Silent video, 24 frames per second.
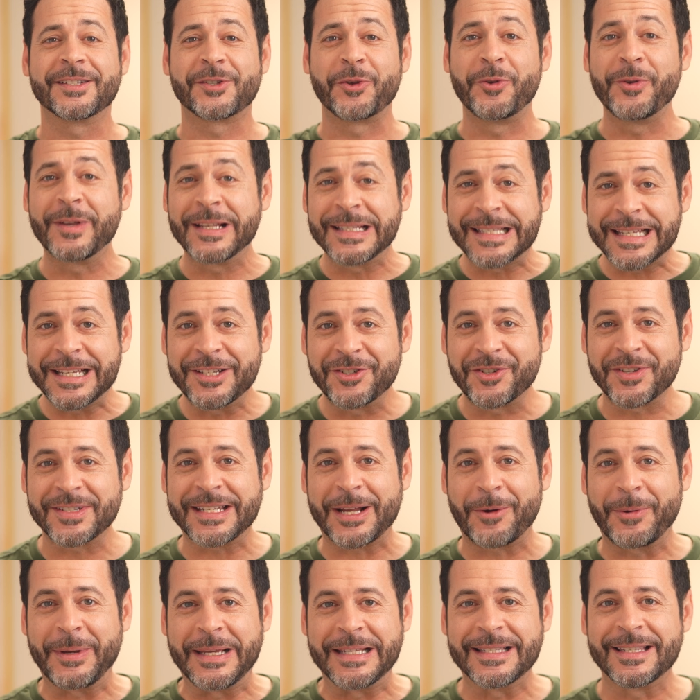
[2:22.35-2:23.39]
So you can see just
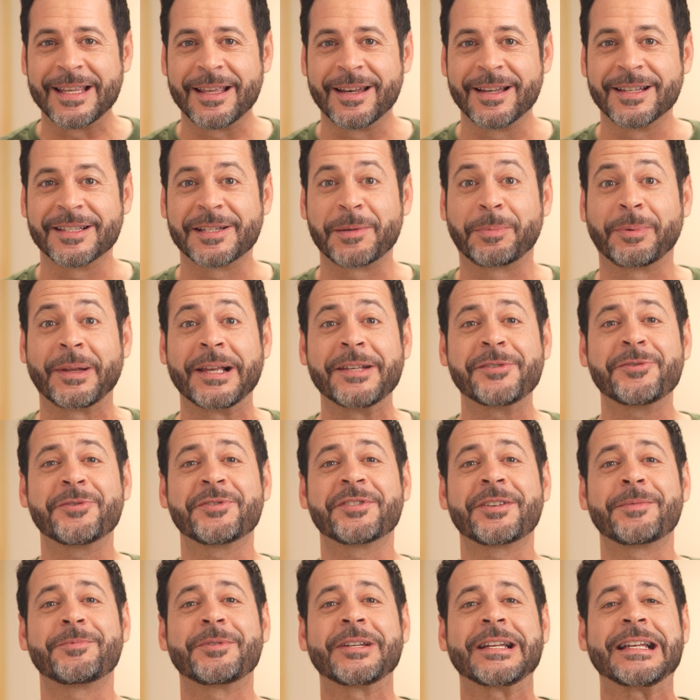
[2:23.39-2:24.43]
how easy it is to place your
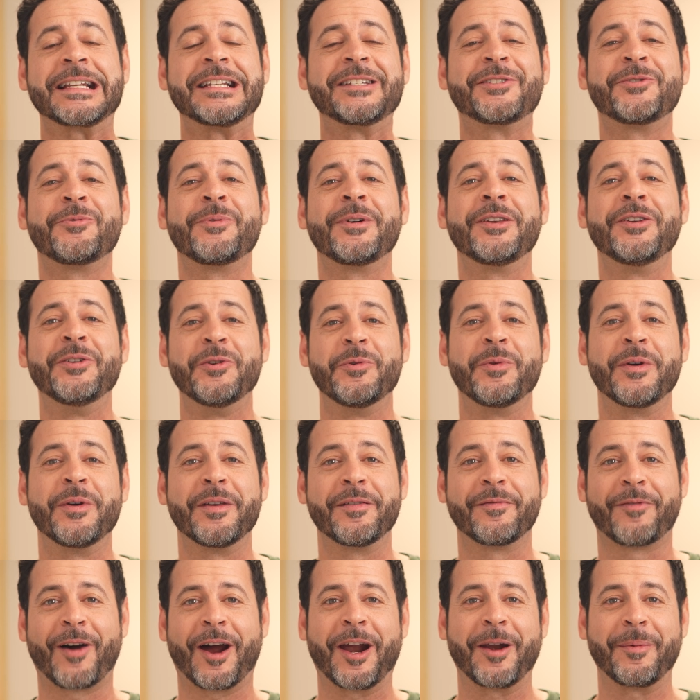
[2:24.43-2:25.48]
subject into a new
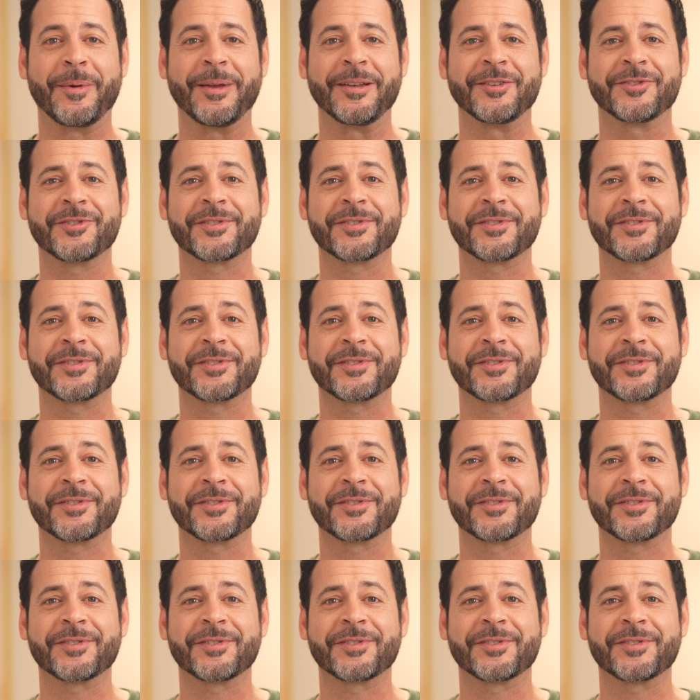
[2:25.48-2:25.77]
environment.